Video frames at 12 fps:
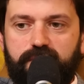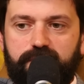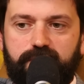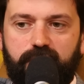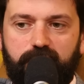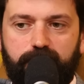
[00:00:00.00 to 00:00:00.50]

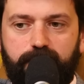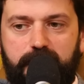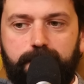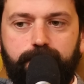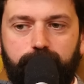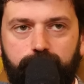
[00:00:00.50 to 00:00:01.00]
The
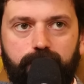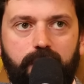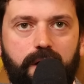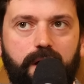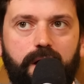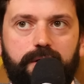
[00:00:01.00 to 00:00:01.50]

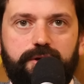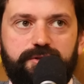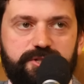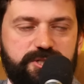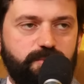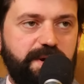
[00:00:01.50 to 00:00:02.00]
people,
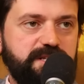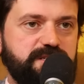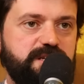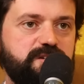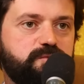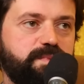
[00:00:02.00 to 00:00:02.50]
the
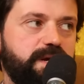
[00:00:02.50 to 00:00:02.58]
sweets need to